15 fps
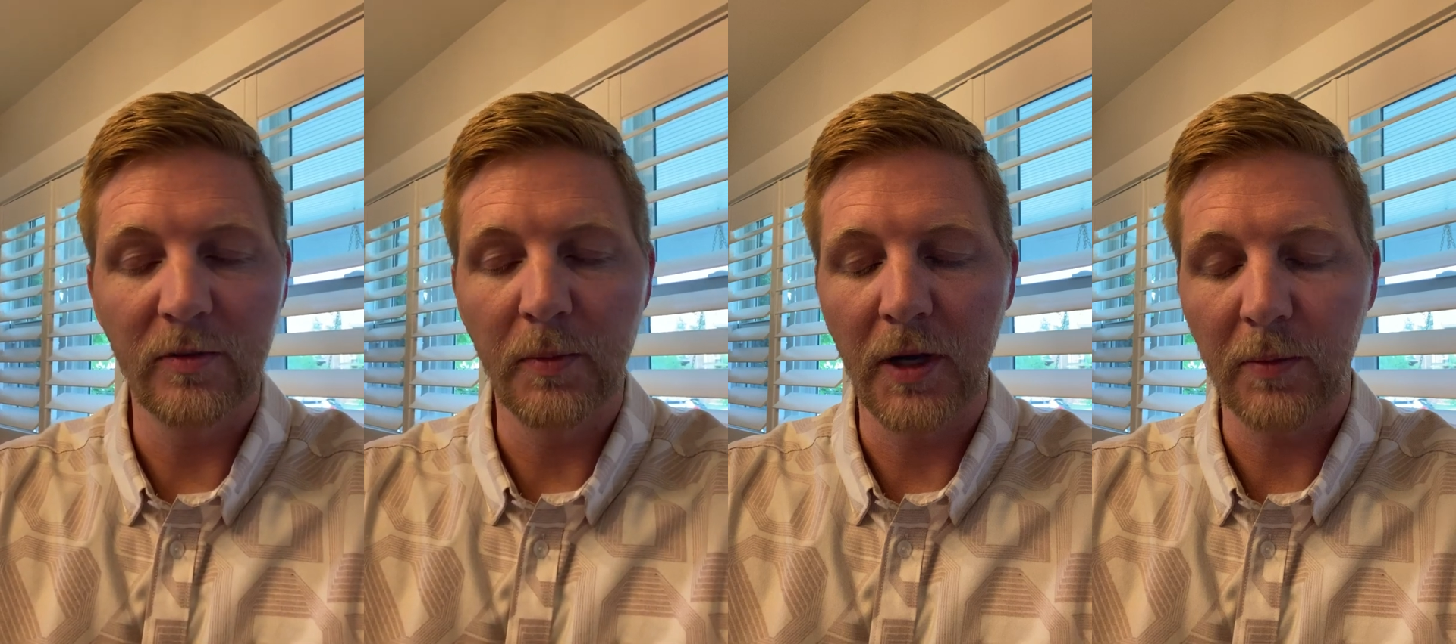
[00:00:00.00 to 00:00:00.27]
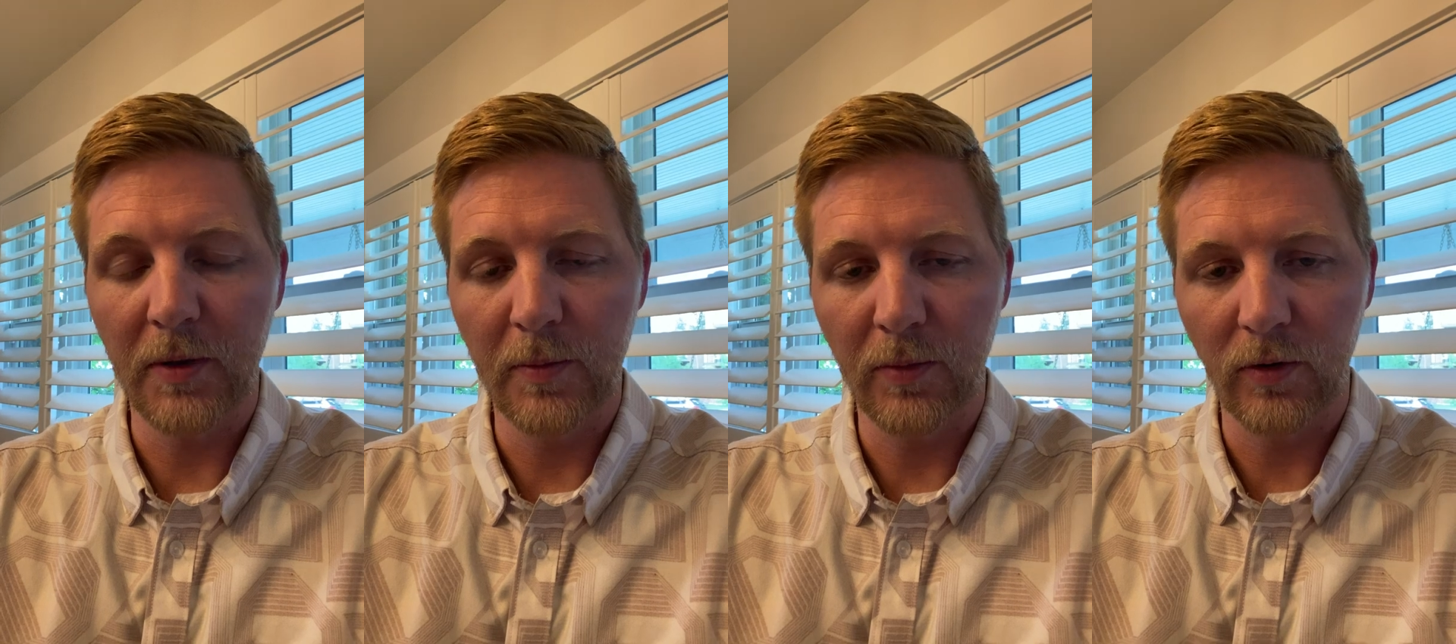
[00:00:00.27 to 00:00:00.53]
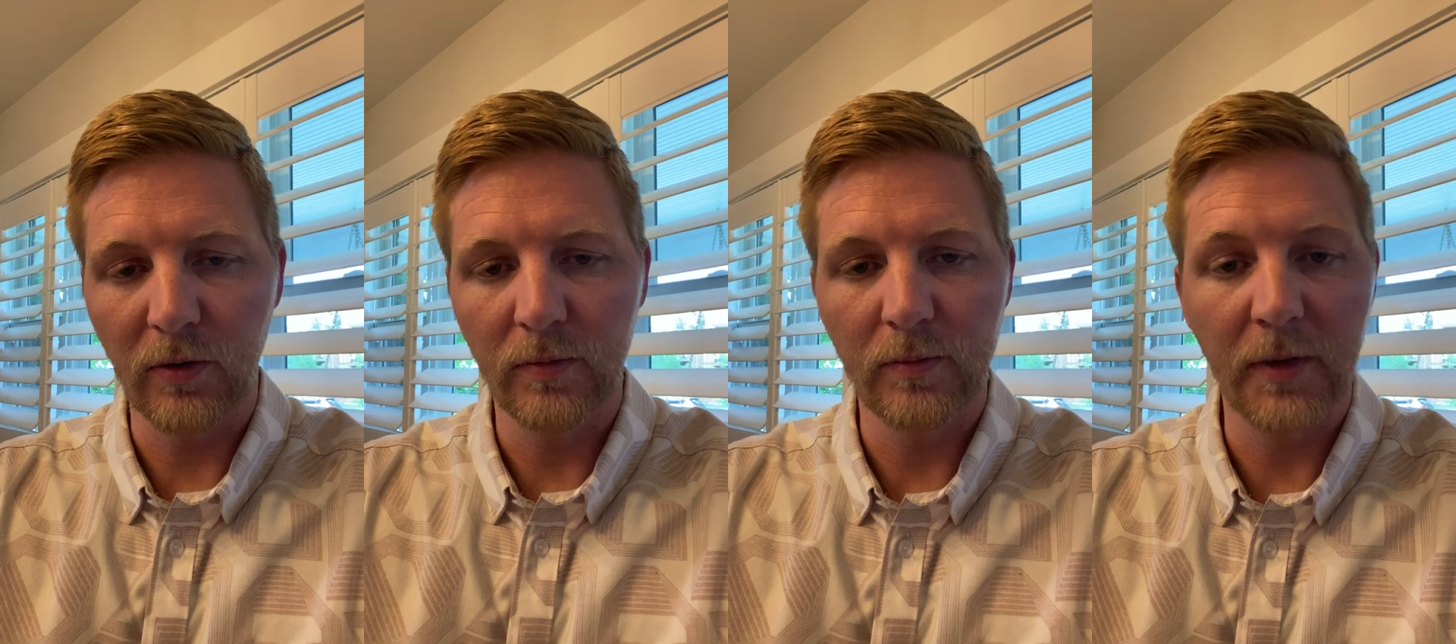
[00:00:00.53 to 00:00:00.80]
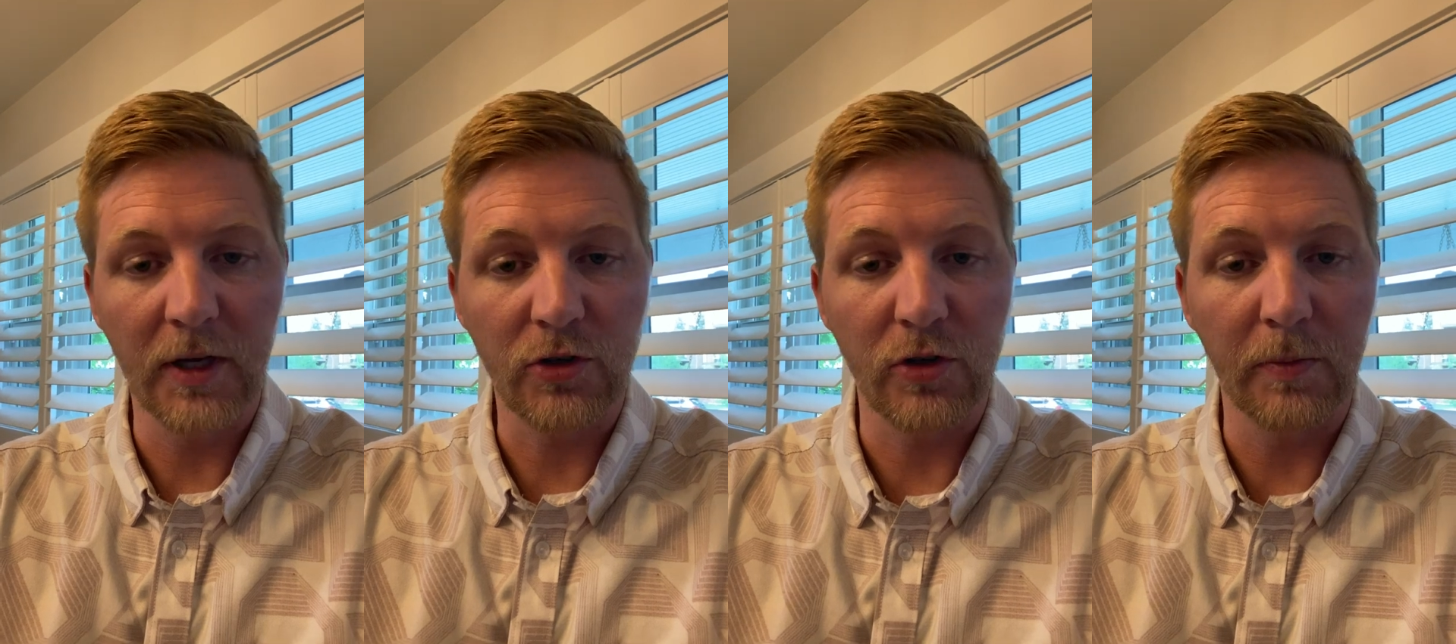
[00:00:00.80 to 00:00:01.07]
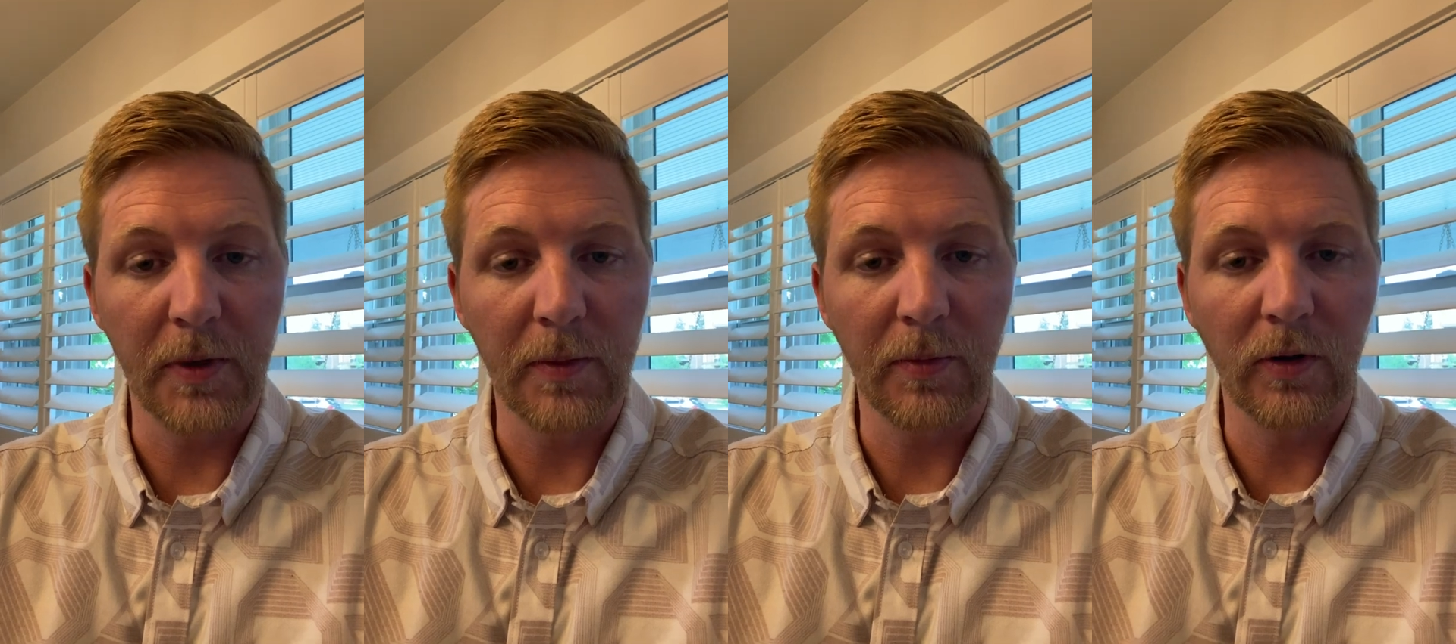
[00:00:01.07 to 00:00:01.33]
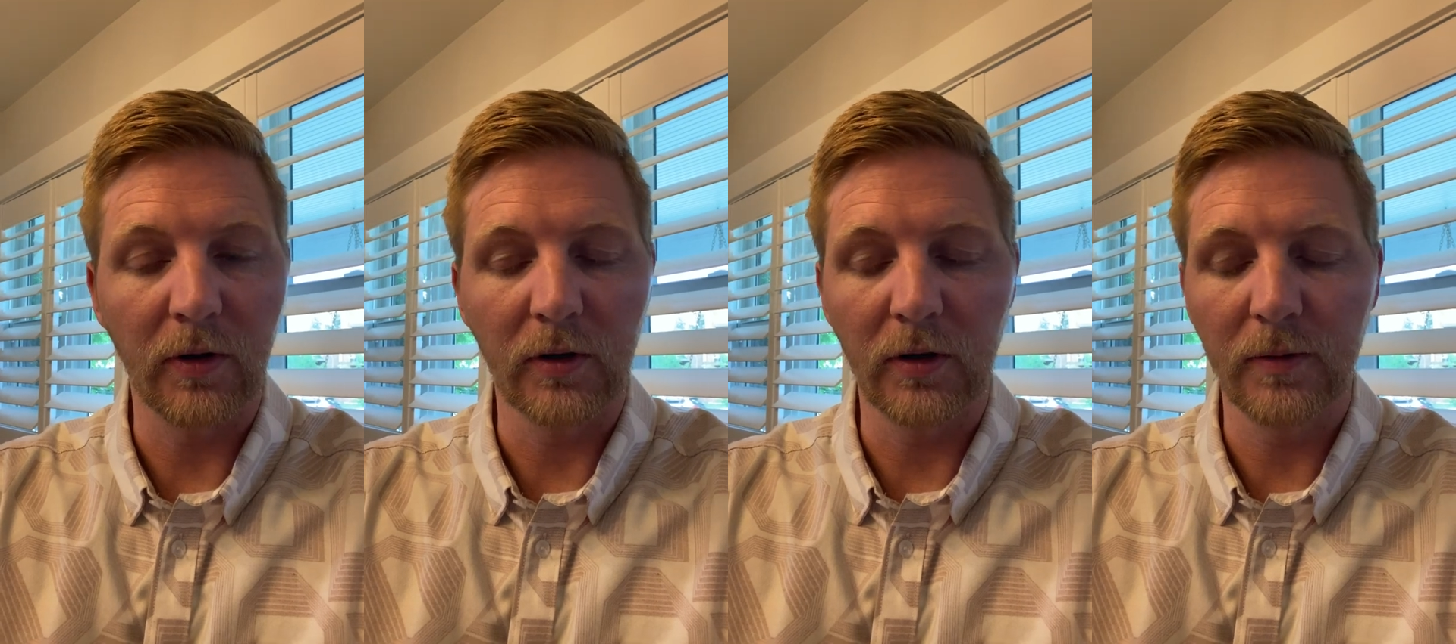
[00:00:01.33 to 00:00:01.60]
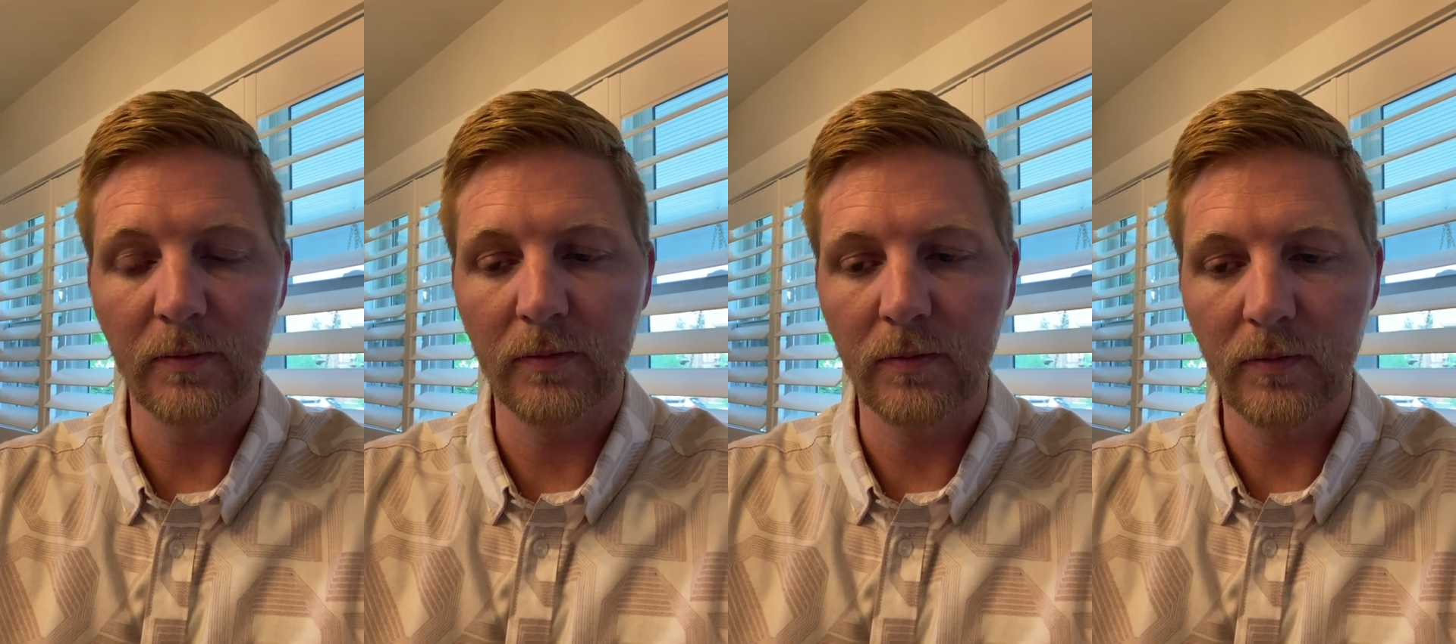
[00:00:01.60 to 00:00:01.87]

make sure people are